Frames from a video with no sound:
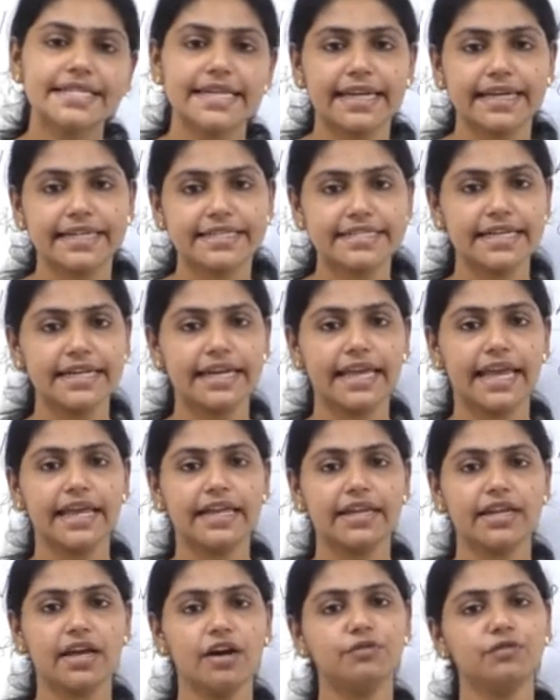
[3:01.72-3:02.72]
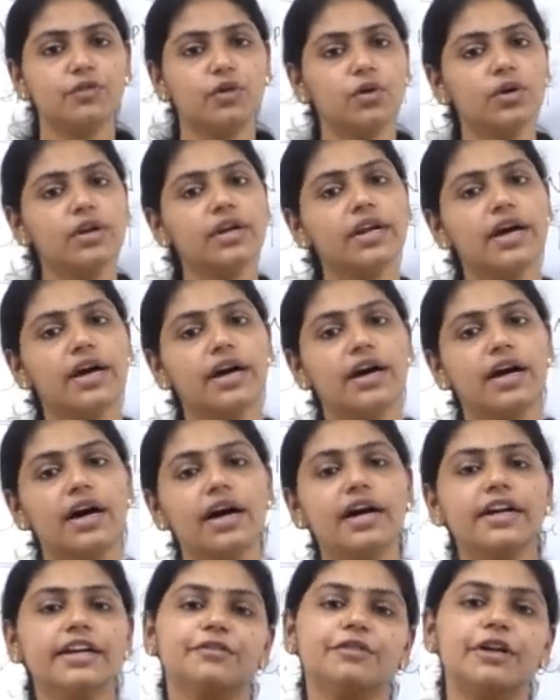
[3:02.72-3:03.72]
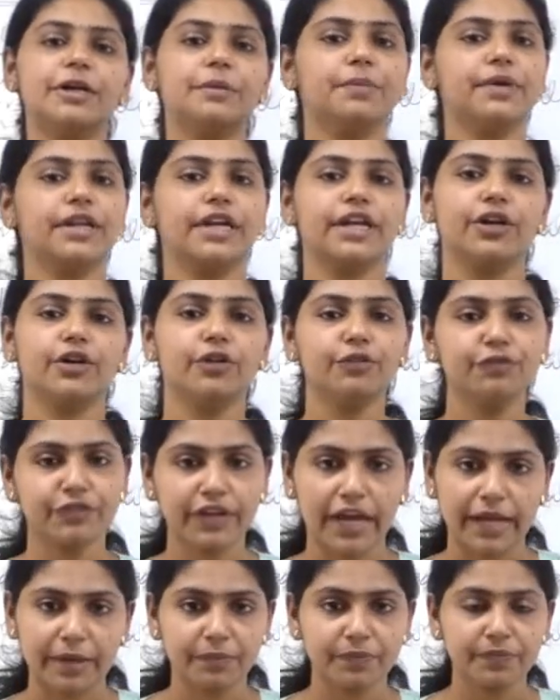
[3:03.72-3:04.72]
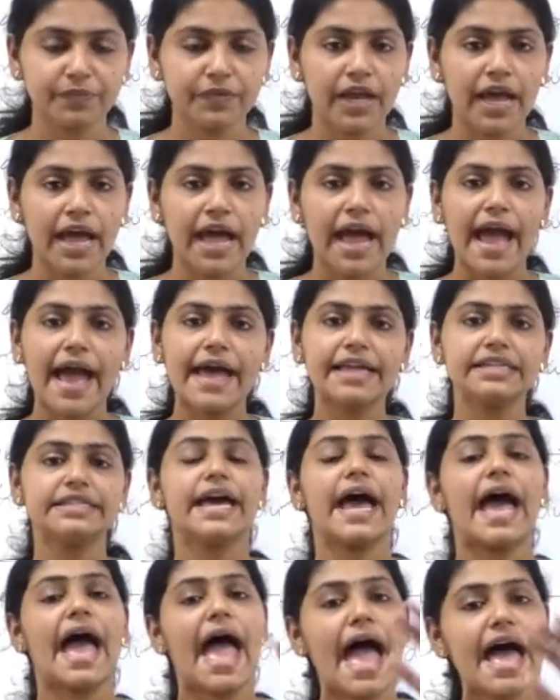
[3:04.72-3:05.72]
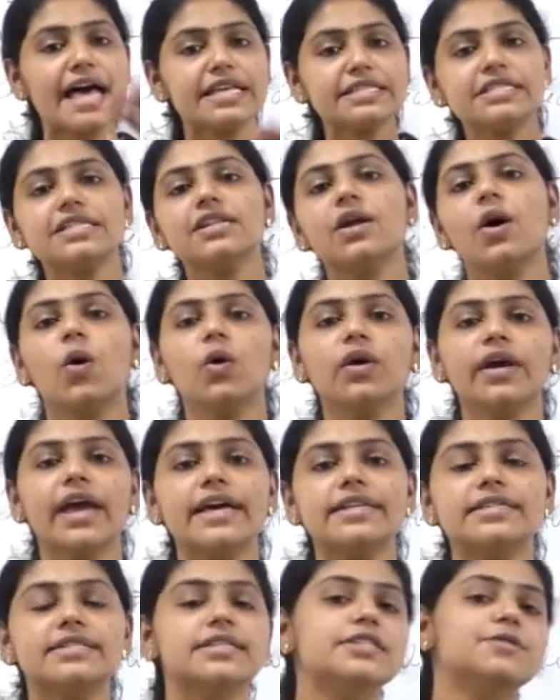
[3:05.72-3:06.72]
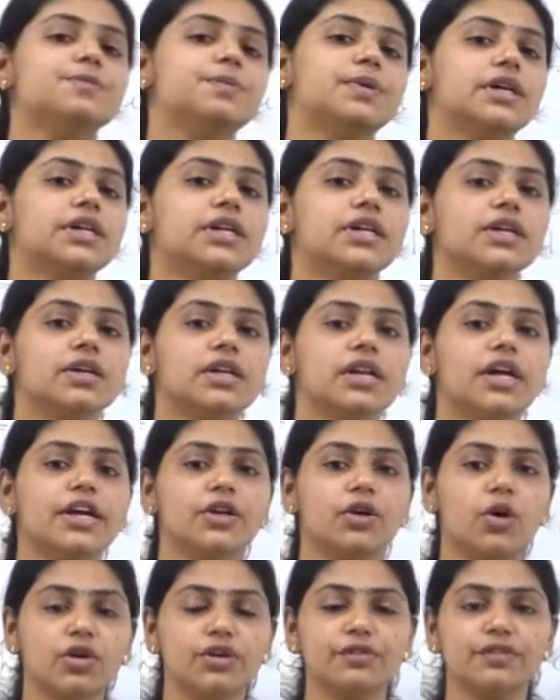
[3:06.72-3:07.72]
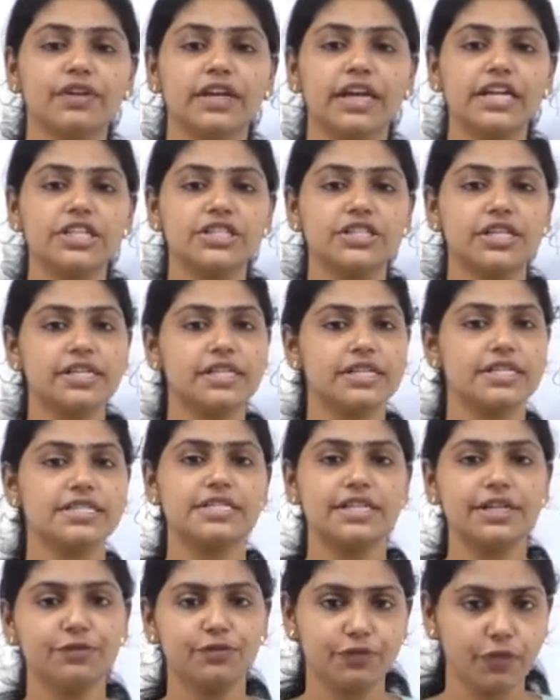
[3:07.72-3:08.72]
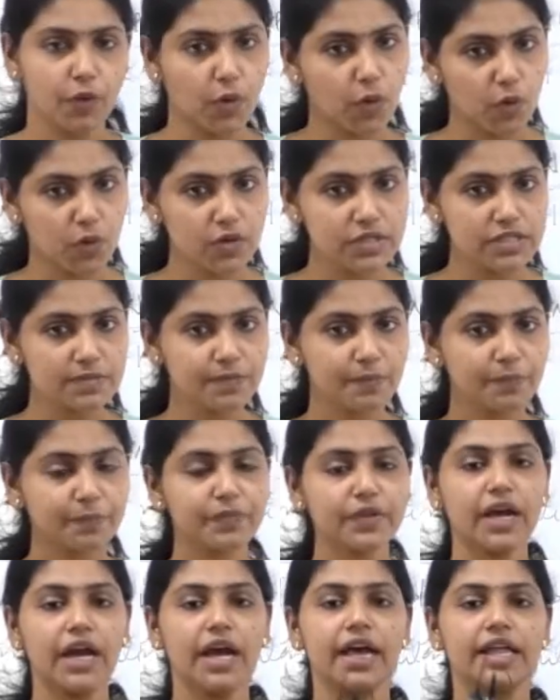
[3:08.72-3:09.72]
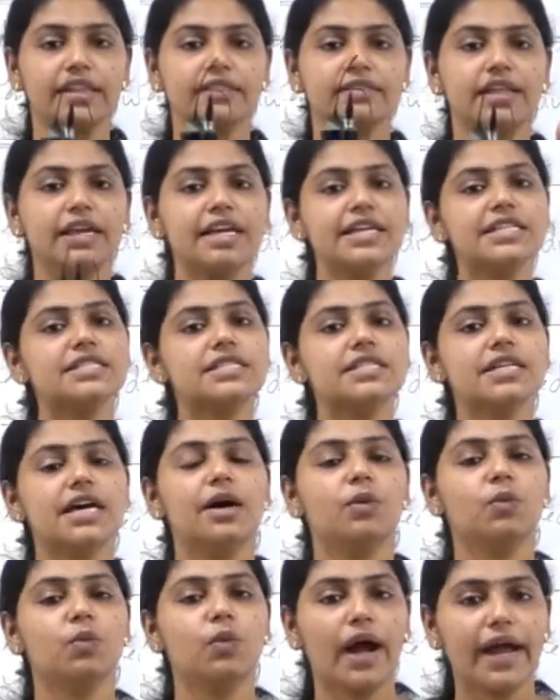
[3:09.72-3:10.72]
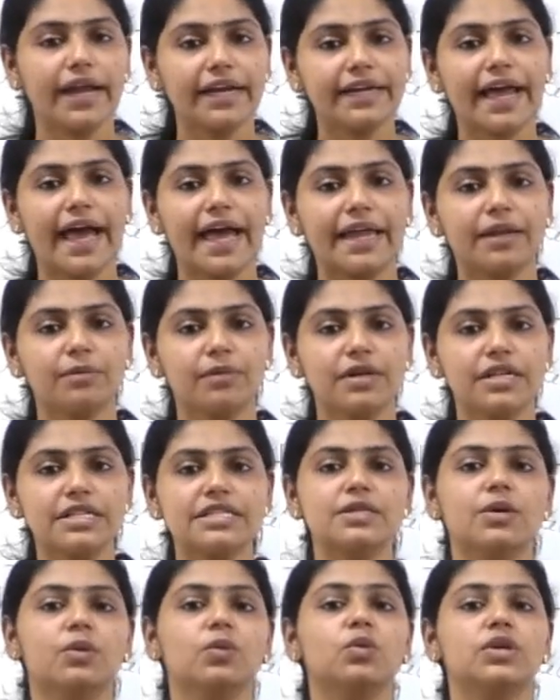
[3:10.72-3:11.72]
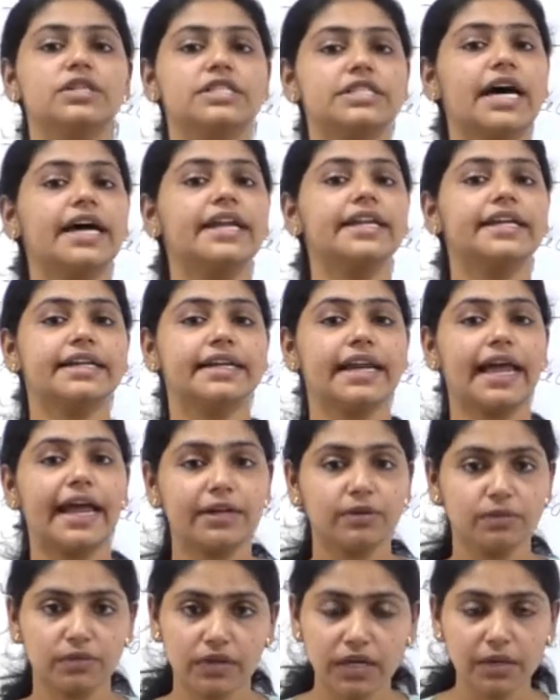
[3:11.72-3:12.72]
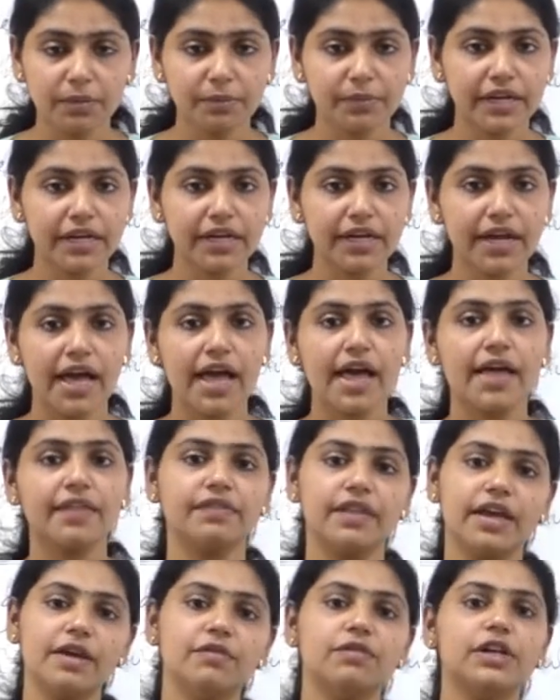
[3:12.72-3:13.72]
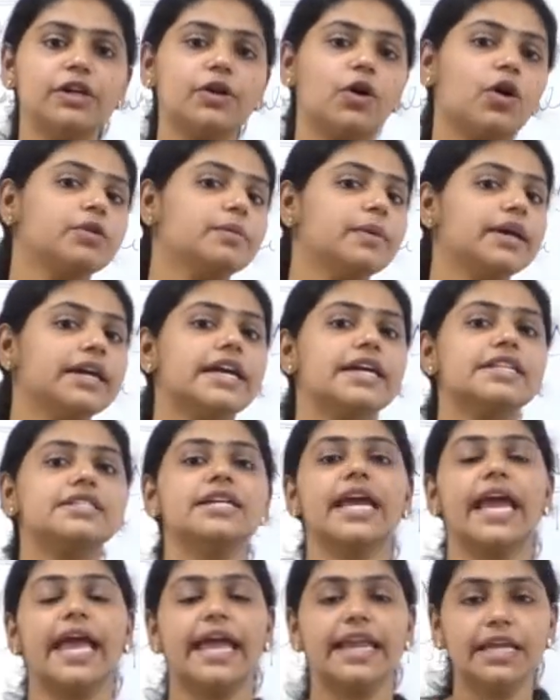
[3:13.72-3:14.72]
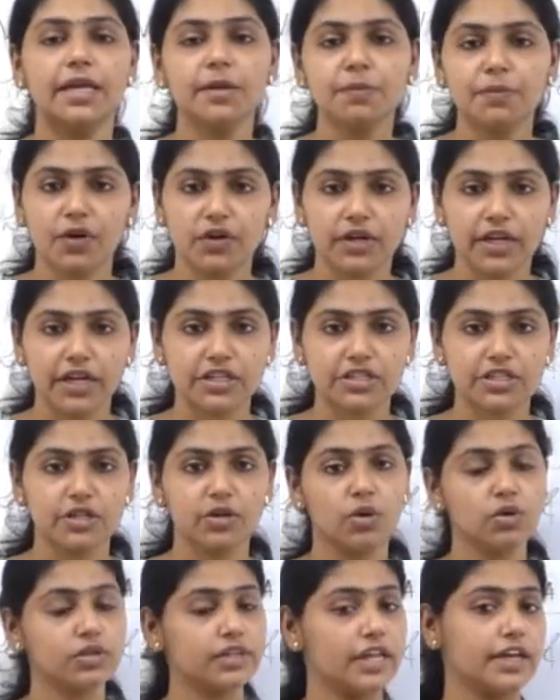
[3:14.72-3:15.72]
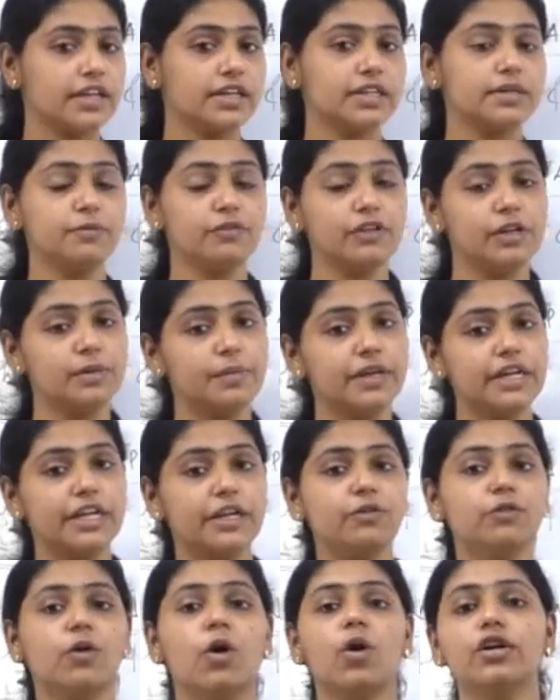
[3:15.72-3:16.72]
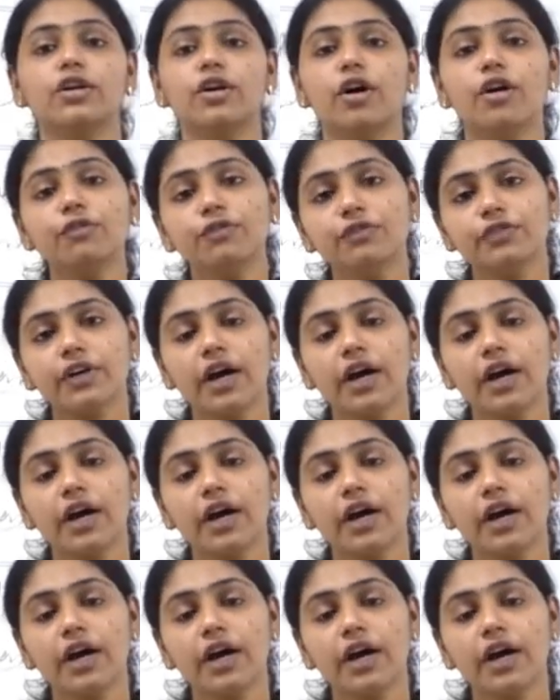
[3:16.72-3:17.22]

selected area for a given period of time. And as long as this particular notification is in force, these wild animals which are declared vermin, they will not be getting any protection or they will be devoid of